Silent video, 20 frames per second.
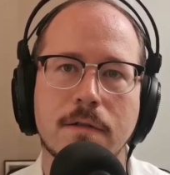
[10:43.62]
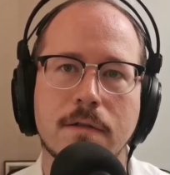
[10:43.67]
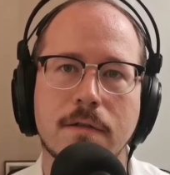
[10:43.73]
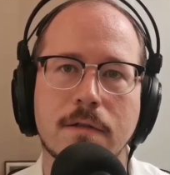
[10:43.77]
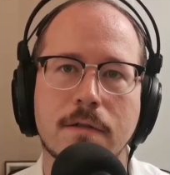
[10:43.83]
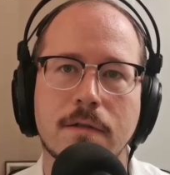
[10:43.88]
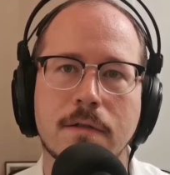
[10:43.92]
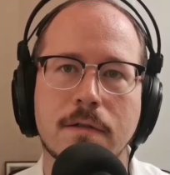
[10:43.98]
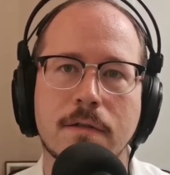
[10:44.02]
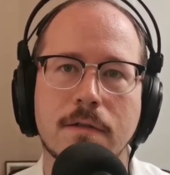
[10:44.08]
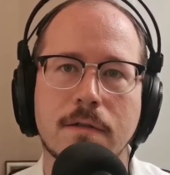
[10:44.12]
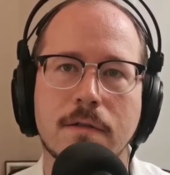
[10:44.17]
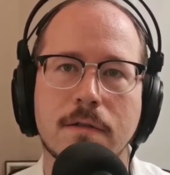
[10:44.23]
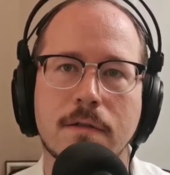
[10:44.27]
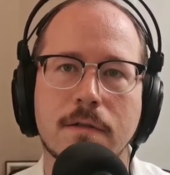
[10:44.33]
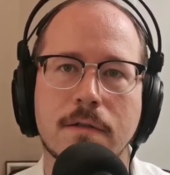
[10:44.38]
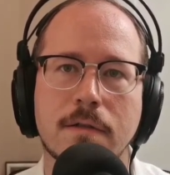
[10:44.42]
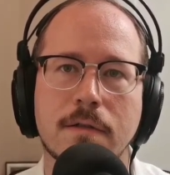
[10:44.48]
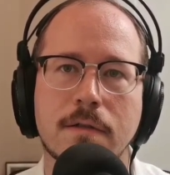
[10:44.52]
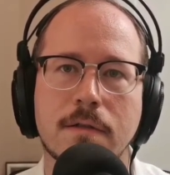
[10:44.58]

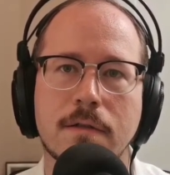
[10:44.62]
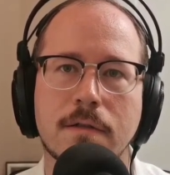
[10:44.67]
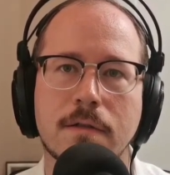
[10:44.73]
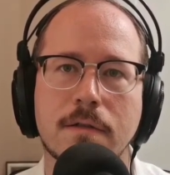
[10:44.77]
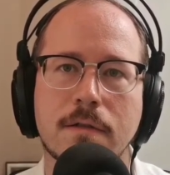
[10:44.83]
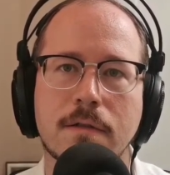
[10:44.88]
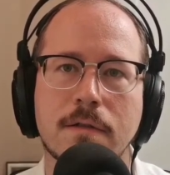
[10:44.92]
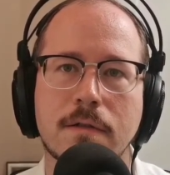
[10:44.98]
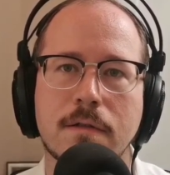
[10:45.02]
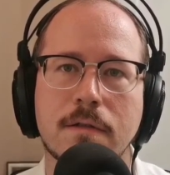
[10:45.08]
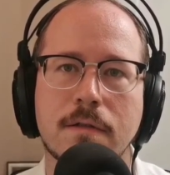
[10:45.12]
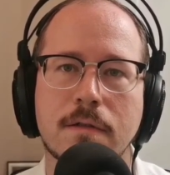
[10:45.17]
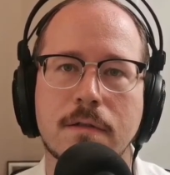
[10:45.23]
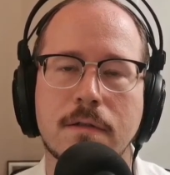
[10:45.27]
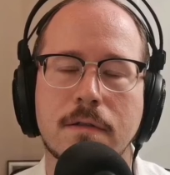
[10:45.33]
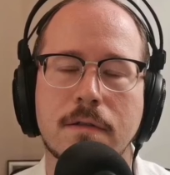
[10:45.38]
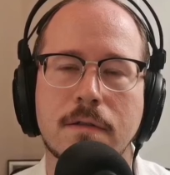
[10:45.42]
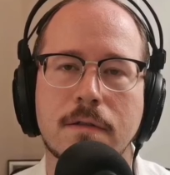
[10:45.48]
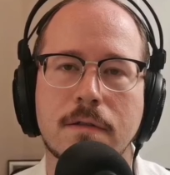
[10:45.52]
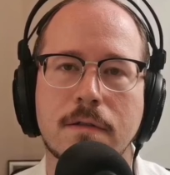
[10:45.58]

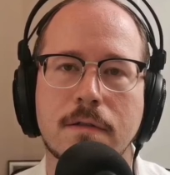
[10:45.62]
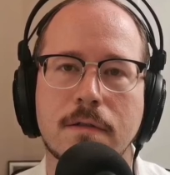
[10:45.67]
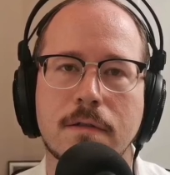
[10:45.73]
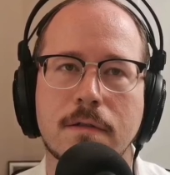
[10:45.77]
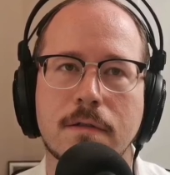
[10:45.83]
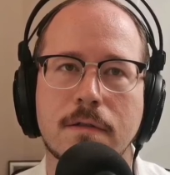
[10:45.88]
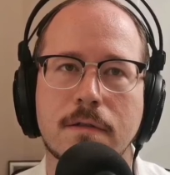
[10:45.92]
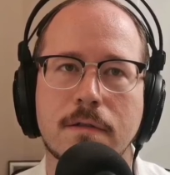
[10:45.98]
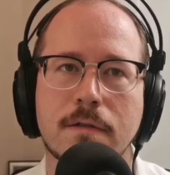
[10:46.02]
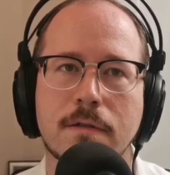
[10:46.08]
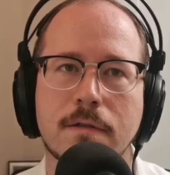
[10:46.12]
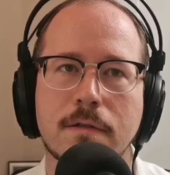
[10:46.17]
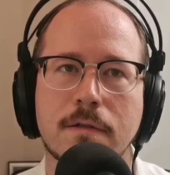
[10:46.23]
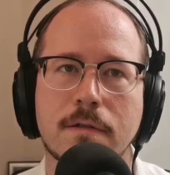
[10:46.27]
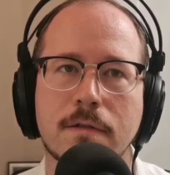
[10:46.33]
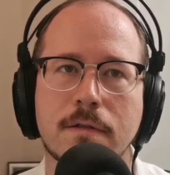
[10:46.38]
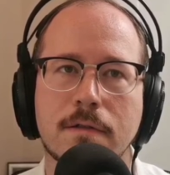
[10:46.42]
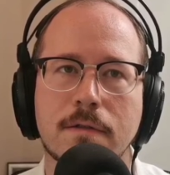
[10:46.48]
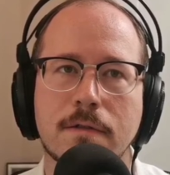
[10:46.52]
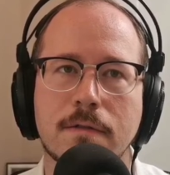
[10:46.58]

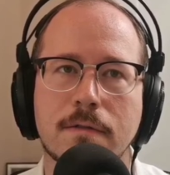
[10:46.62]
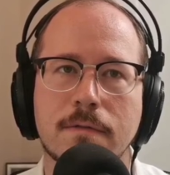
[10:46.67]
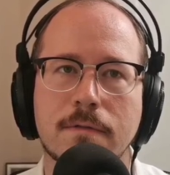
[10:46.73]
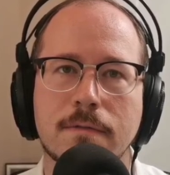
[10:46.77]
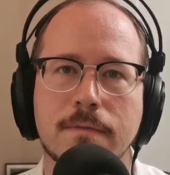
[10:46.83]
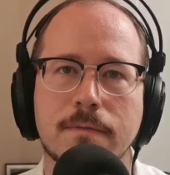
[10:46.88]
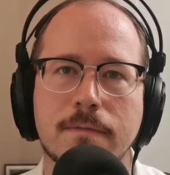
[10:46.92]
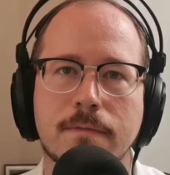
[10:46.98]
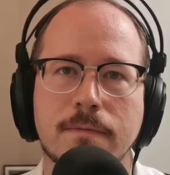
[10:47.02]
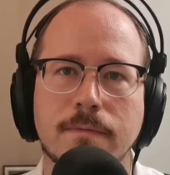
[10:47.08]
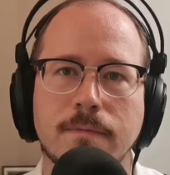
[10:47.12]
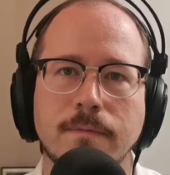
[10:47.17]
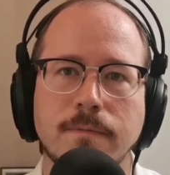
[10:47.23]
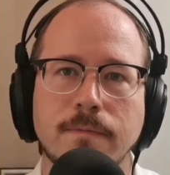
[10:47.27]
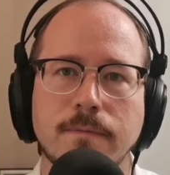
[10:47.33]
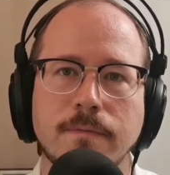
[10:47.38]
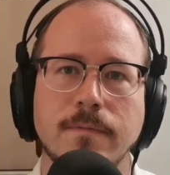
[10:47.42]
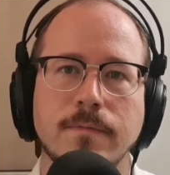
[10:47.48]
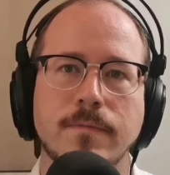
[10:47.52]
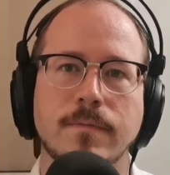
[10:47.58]

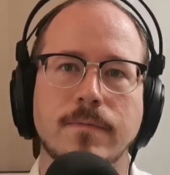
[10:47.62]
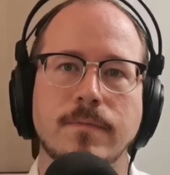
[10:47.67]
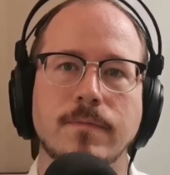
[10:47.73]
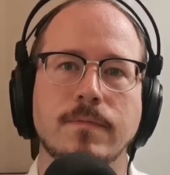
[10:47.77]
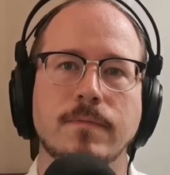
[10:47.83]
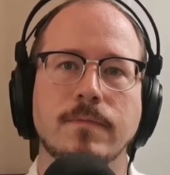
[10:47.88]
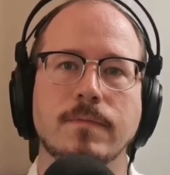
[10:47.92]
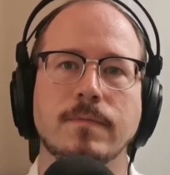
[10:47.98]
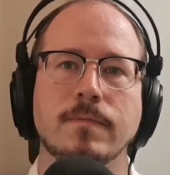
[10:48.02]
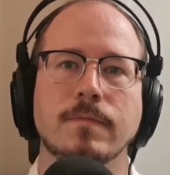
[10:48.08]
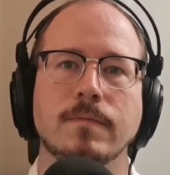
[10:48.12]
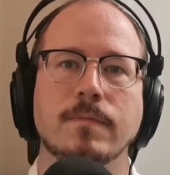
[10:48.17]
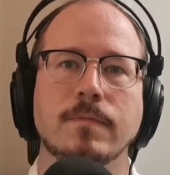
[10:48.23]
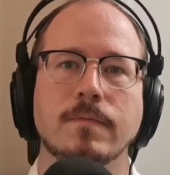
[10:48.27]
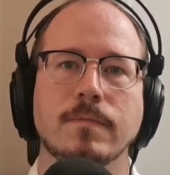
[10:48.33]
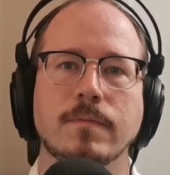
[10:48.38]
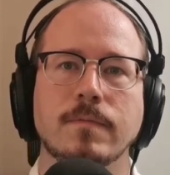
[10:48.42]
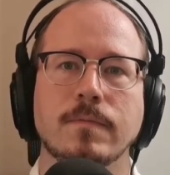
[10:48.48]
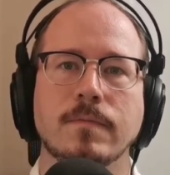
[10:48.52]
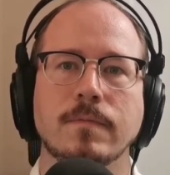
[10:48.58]

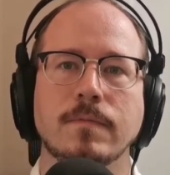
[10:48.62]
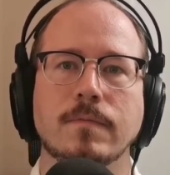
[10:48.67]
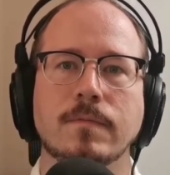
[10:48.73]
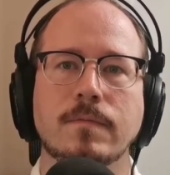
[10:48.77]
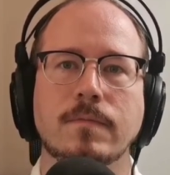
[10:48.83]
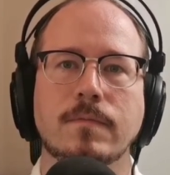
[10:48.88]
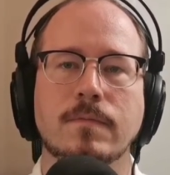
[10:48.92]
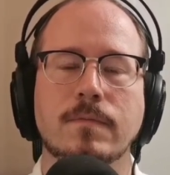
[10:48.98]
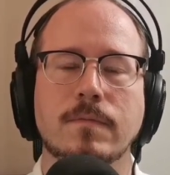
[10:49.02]
This person isn't speaking.